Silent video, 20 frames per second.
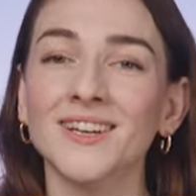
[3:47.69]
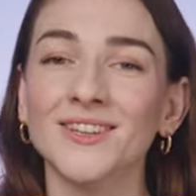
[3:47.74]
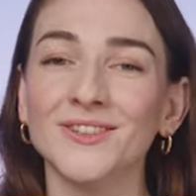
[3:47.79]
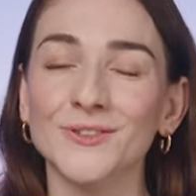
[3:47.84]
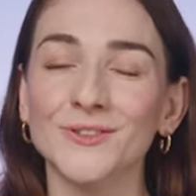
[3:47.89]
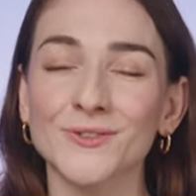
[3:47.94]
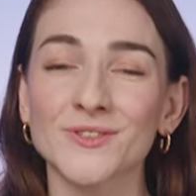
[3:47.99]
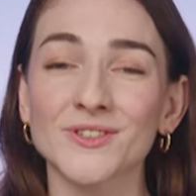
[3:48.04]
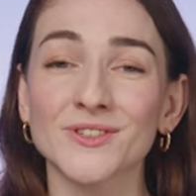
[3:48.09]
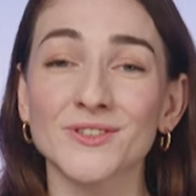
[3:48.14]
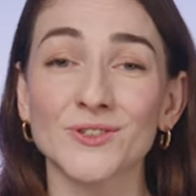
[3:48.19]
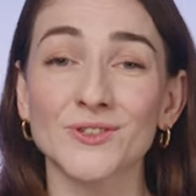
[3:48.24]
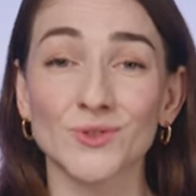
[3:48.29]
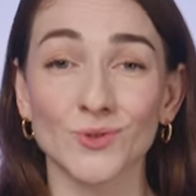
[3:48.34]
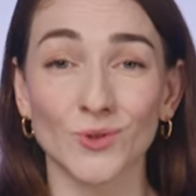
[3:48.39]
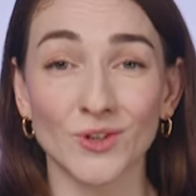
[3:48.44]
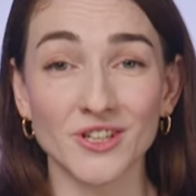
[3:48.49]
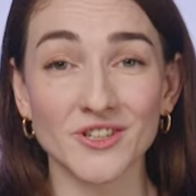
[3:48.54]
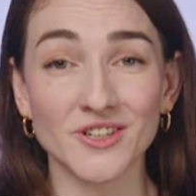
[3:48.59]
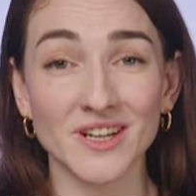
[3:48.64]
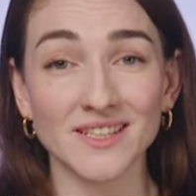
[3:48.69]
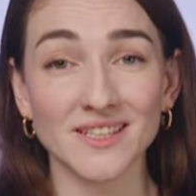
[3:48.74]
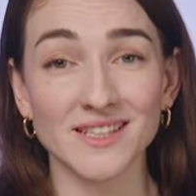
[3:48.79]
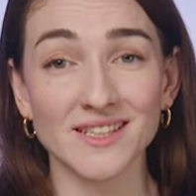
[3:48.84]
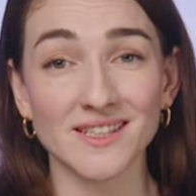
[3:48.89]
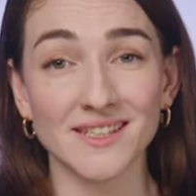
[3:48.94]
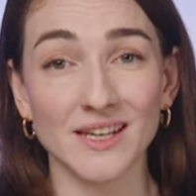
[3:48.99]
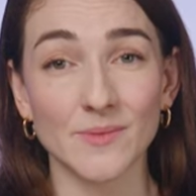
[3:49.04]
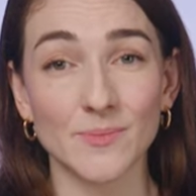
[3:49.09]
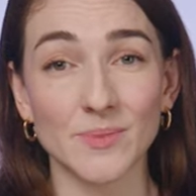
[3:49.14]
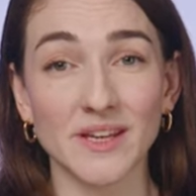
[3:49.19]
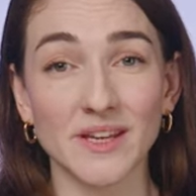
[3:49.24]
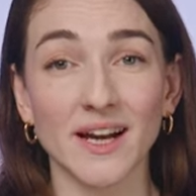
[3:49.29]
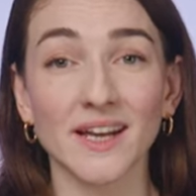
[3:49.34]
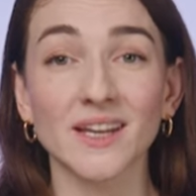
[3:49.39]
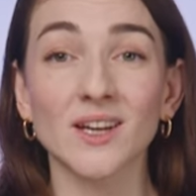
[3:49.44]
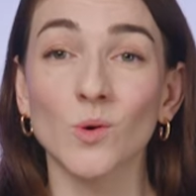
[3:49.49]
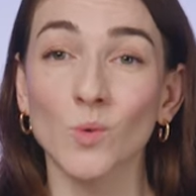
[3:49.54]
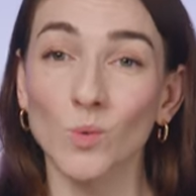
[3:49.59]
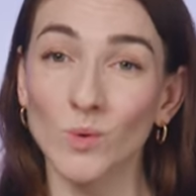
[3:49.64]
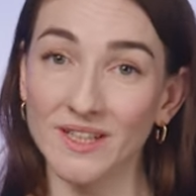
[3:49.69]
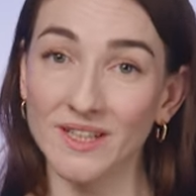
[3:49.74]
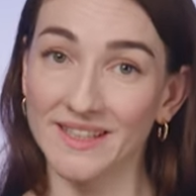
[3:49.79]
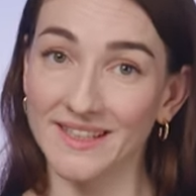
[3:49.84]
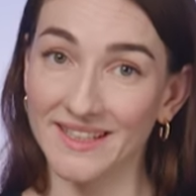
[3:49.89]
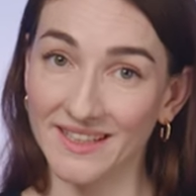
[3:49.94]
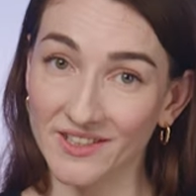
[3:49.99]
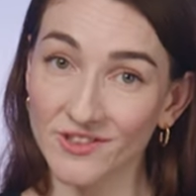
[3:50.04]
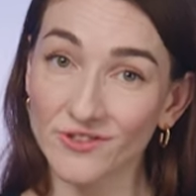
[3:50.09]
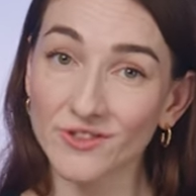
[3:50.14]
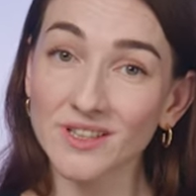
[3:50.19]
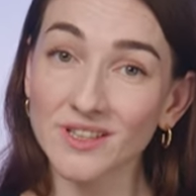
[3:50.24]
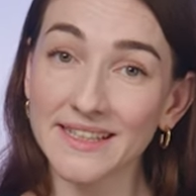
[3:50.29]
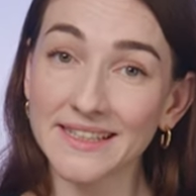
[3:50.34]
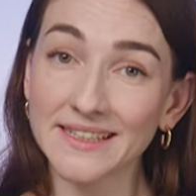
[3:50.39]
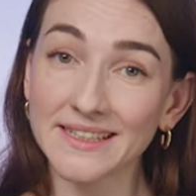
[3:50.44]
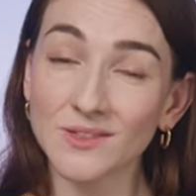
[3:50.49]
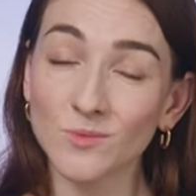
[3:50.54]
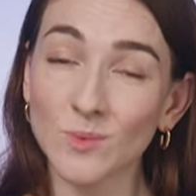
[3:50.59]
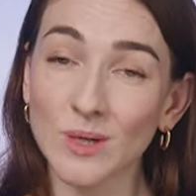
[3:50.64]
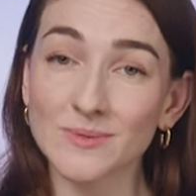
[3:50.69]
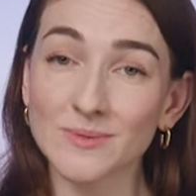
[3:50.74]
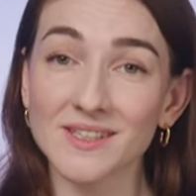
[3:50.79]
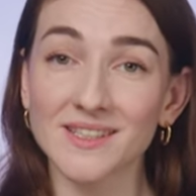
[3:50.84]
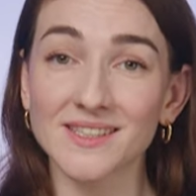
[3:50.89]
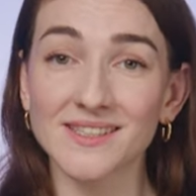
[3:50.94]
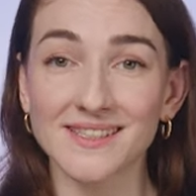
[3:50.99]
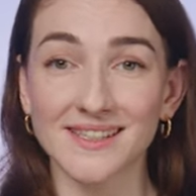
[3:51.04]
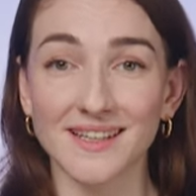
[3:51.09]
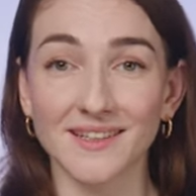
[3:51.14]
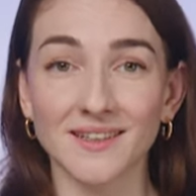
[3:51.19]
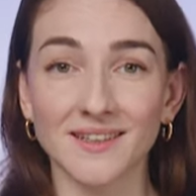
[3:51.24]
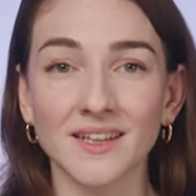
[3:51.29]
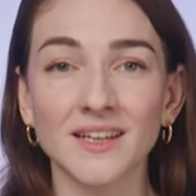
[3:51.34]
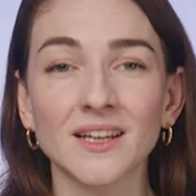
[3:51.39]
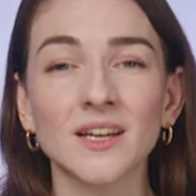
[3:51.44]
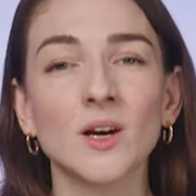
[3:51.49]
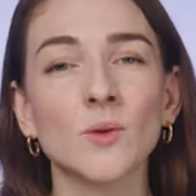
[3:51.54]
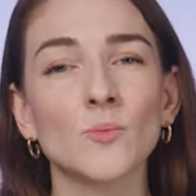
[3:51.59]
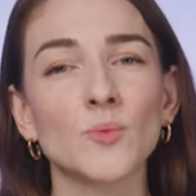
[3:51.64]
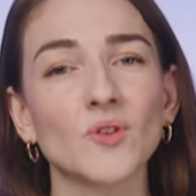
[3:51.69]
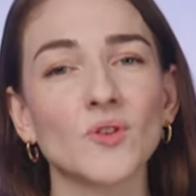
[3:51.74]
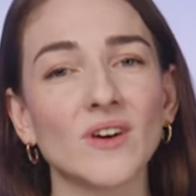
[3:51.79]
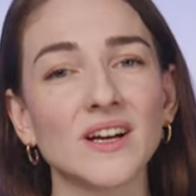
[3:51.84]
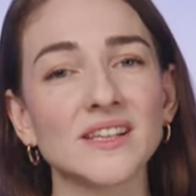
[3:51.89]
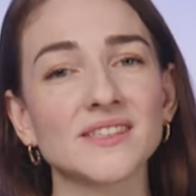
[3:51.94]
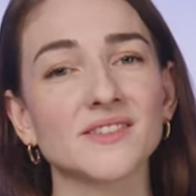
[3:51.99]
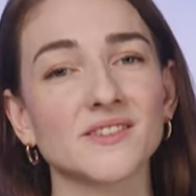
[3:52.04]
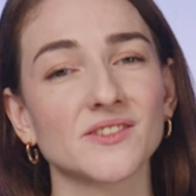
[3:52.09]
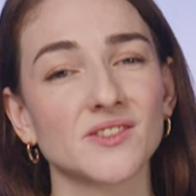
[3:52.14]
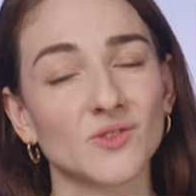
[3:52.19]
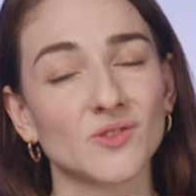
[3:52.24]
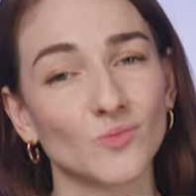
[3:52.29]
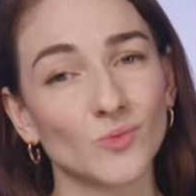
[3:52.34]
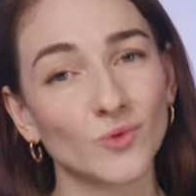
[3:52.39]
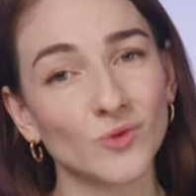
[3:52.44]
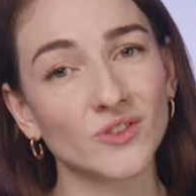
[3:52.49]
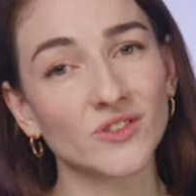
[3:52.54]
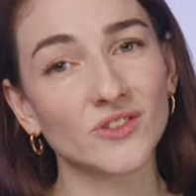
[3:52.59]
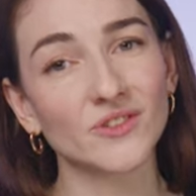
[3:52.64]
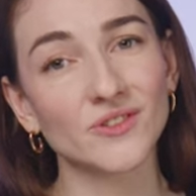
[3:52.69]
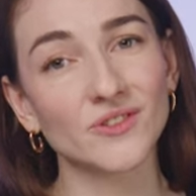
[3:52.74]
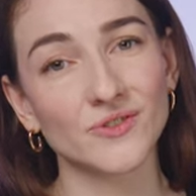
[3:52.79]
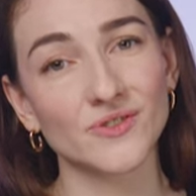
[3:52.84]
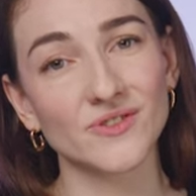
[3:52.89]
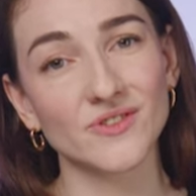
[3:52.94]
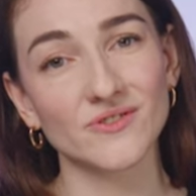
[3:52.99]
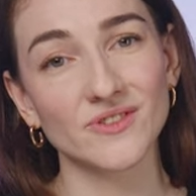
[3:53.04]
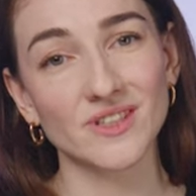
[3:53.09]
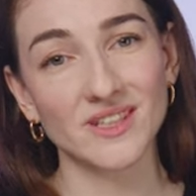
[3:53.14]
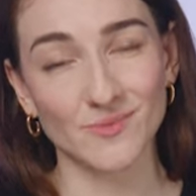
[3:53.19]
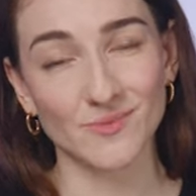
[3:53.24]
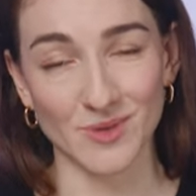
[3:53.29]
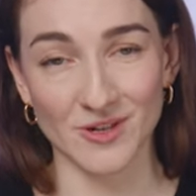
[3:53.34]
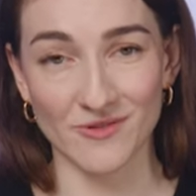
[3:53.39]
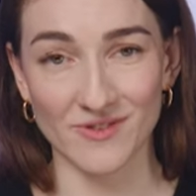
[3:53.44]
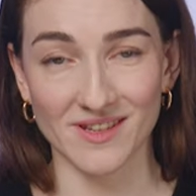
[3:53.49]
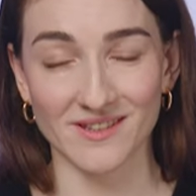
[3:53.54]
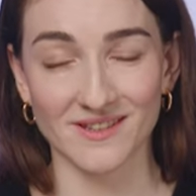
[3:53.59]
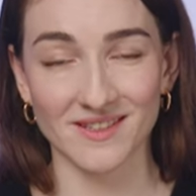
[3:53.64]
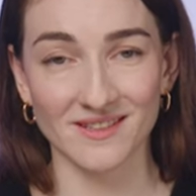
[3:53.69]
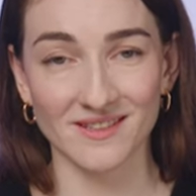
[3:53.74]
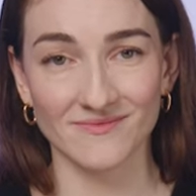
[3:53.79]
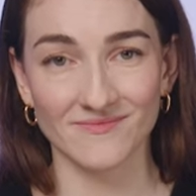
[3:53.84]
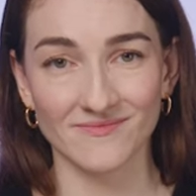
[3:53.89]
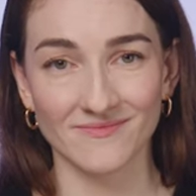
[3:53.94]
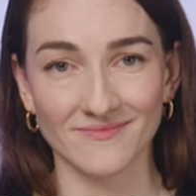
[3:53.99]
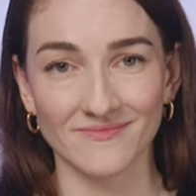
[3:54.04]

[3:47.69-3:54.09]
using Storage Access API within a related website set provides a smoother user experience.